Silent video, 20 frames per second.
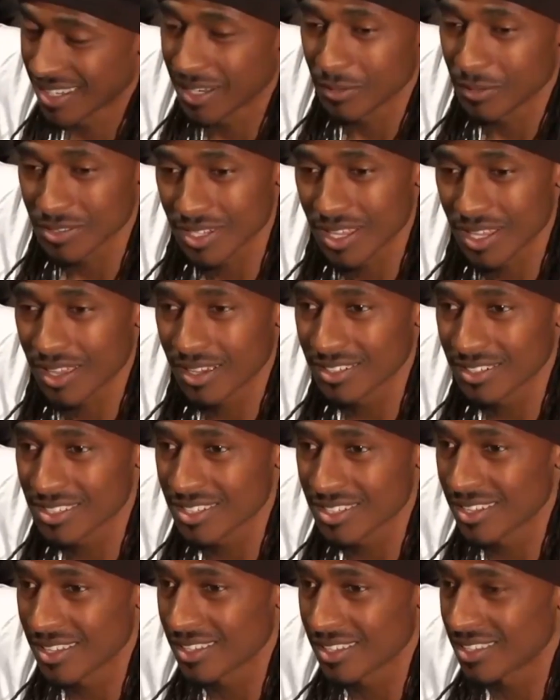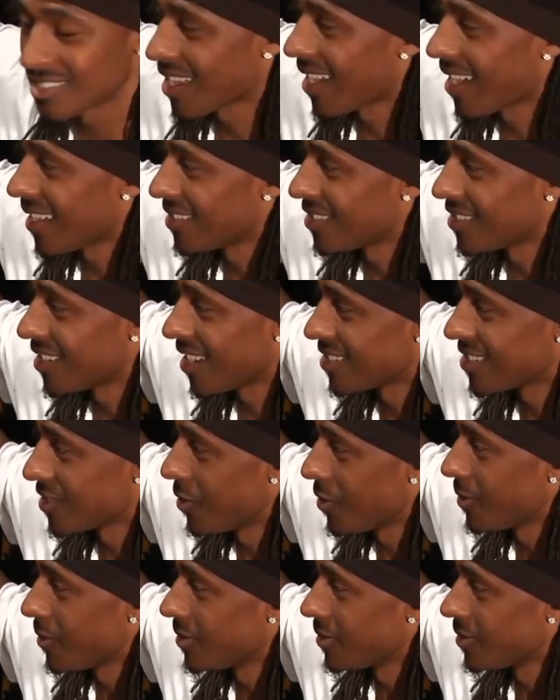I was like, oh, this guy Josh
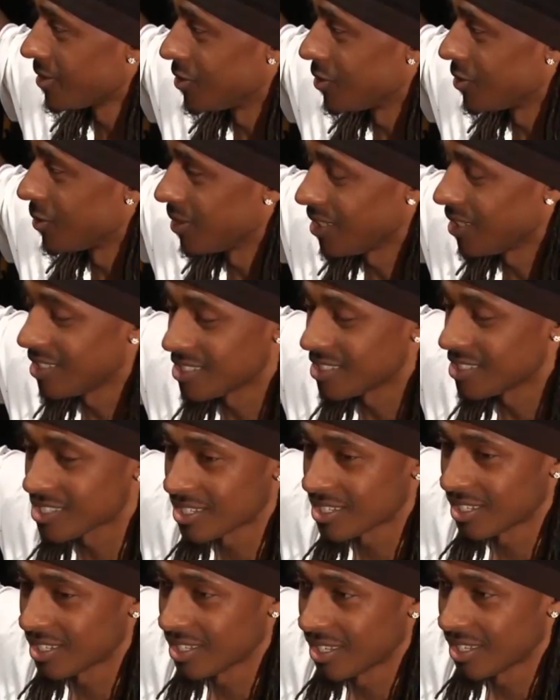Gordon, you know, he's